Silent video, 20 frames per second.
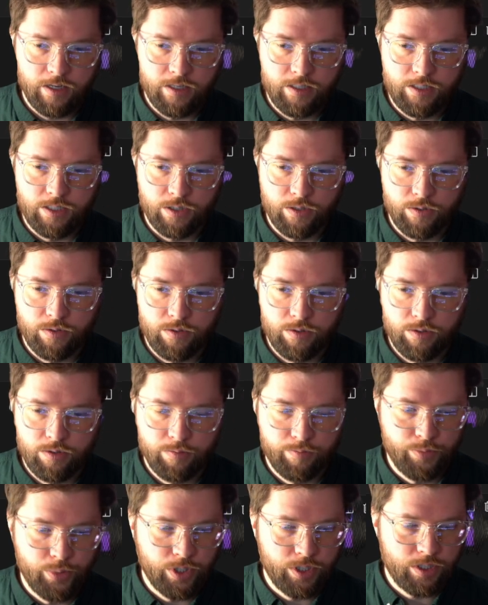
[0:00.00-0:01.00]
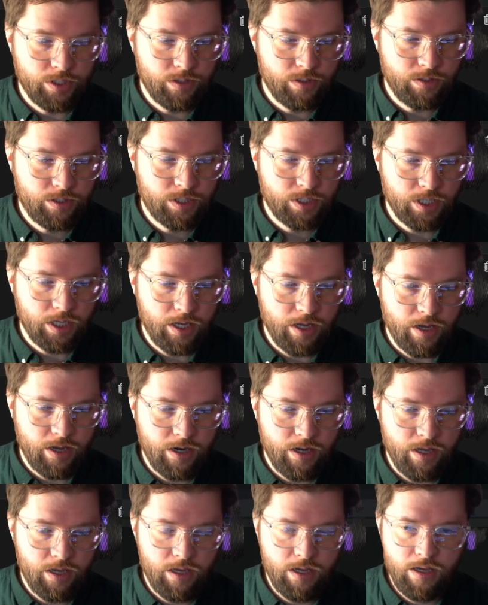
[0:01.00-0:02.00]
don't produce
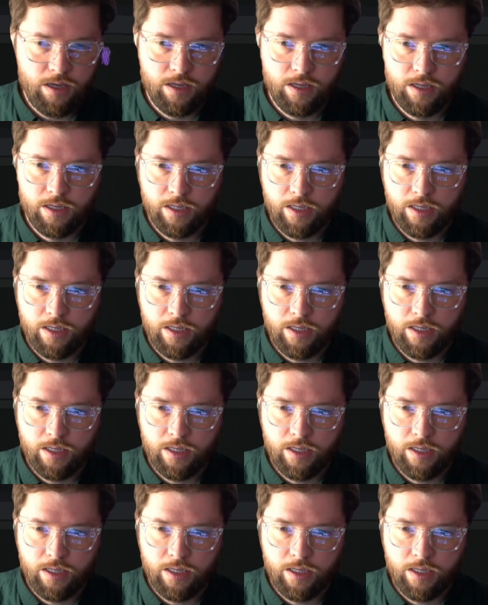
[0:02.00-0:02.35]
any.